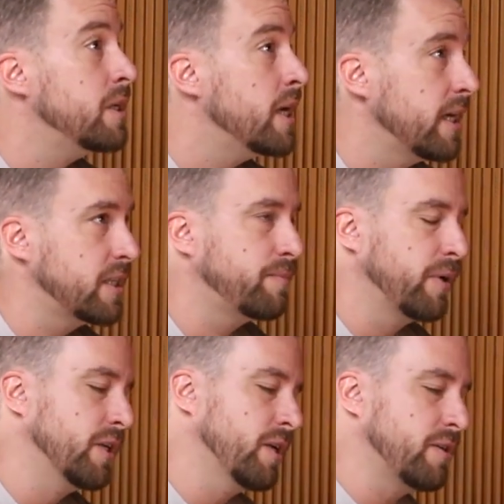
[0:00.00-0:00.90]
Yes,
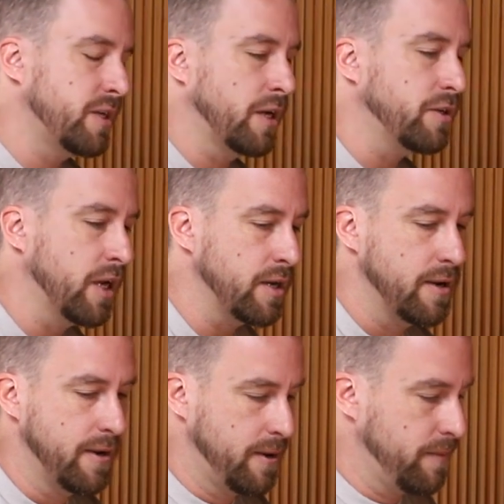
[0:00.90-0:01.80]
because I
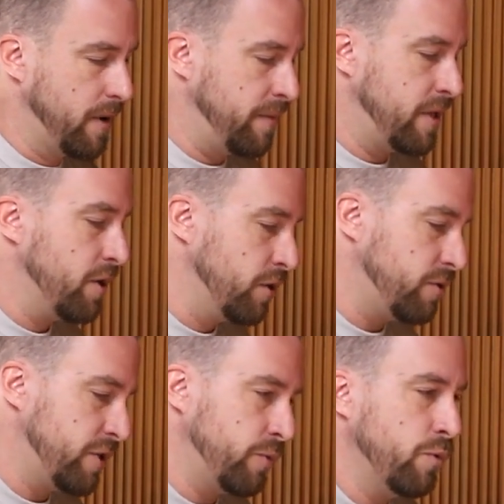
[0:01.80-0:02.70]
mean, the
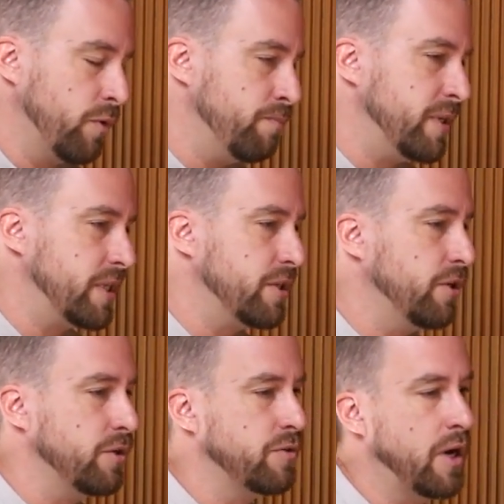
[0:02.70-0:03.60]
Entourage, we work with business
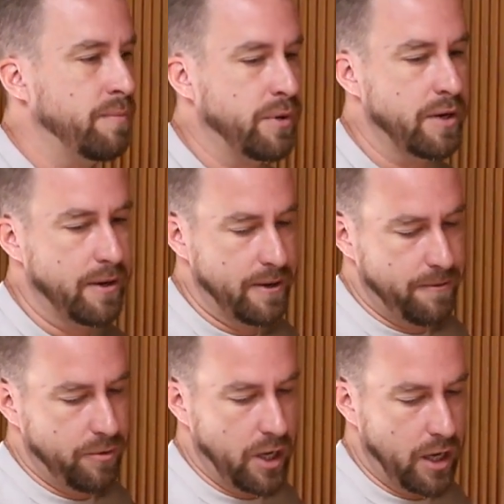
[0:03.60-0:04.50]
owners, right? But
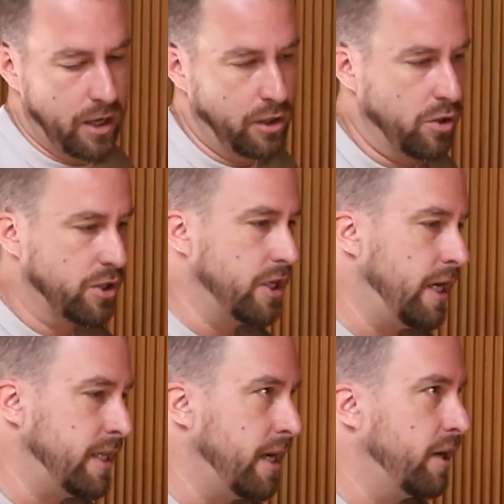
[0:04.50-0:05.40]

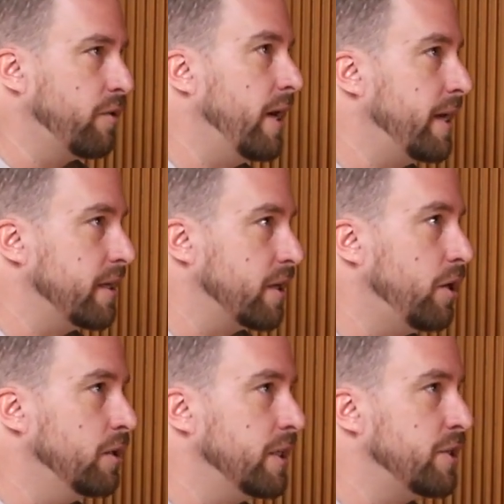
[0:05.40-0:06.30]
alongside that, I created a
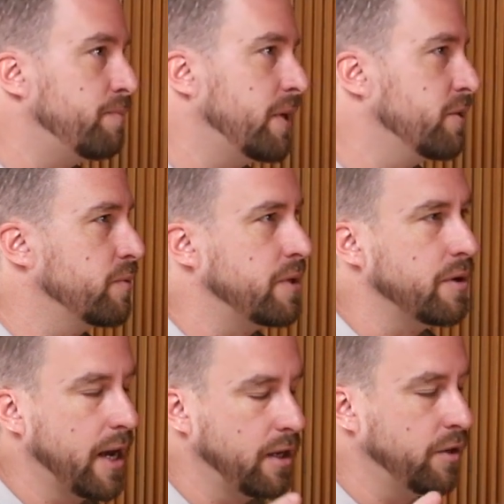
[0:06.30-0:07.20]
college because we
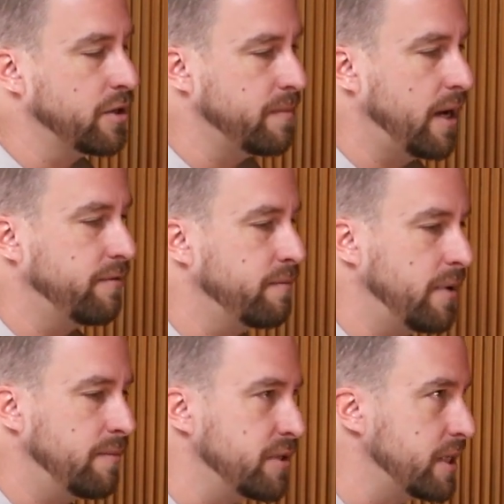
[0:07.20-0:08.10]
had a lot of demand from
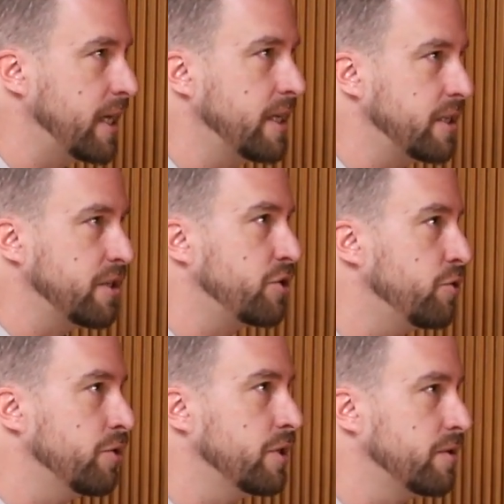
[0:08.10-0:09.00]
mums and dads and
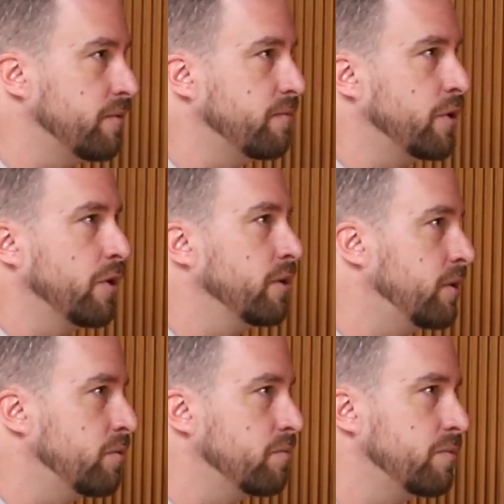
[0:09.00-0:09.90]
students of,
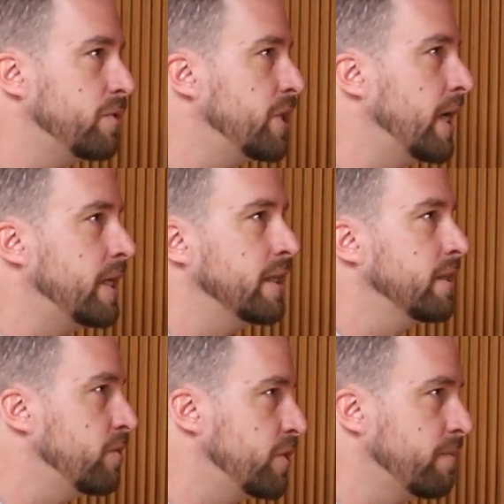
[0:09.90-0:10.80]
little Janie and
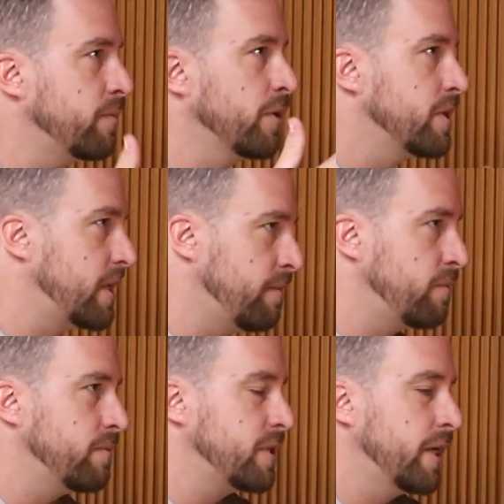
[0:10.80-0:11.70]
little Jimmy wanted to come
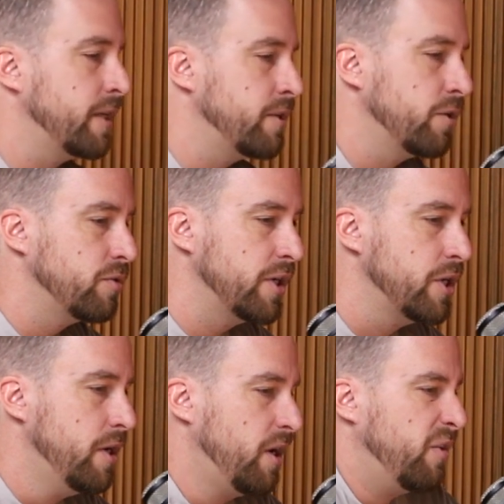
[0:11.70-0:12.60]
and study at the Entourage.
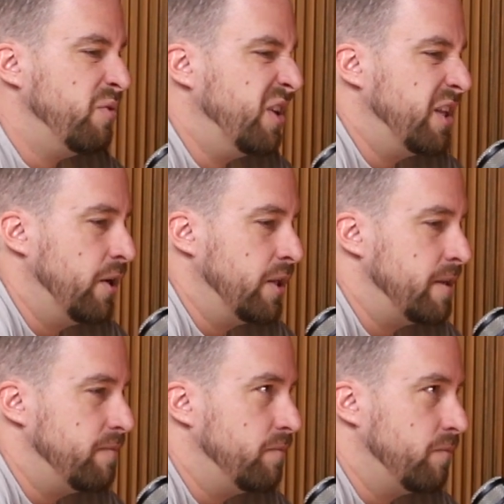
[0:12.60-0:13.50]
We really
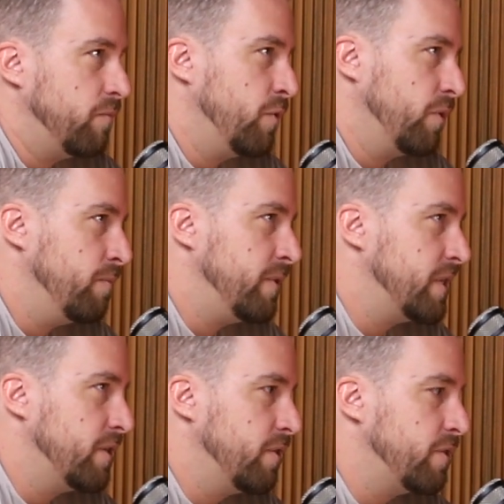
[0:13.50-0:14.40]
only work with
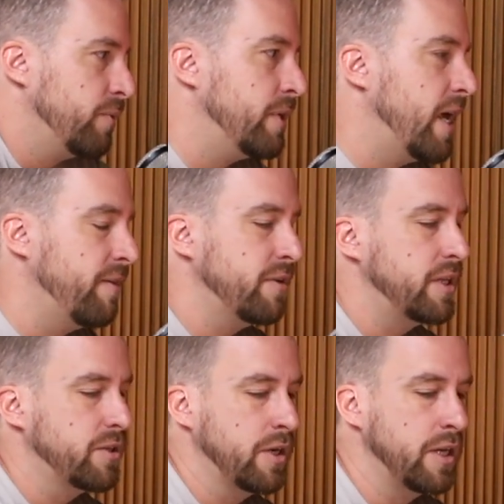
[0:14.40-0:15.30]
business owners, so we didn't have
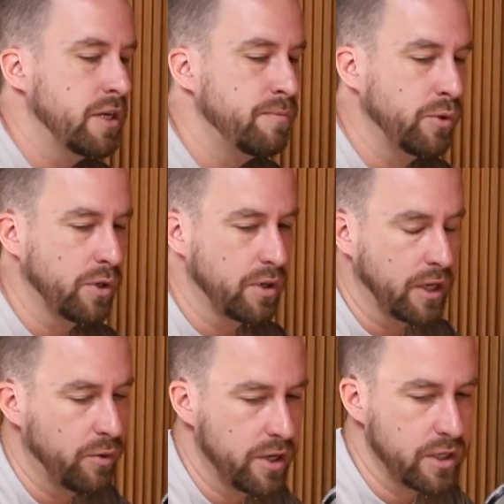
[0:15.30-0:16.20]
anything. So I needed to build an
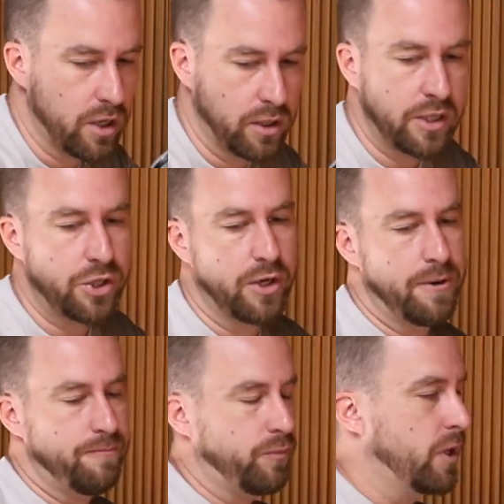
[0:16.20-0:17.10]
accredited college,
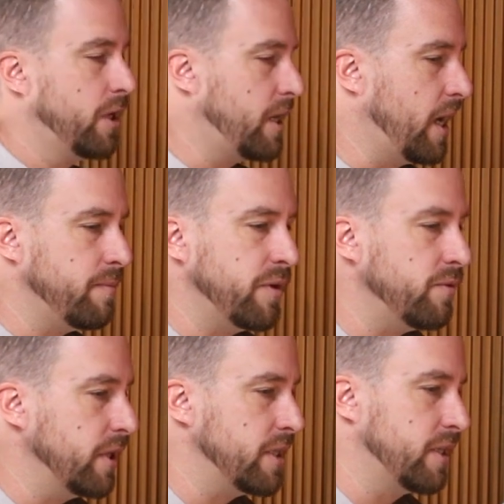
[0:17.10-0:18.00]
came in
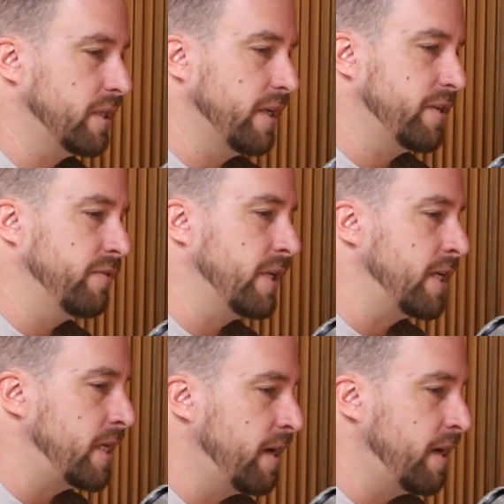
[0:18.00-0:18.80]
really successfully.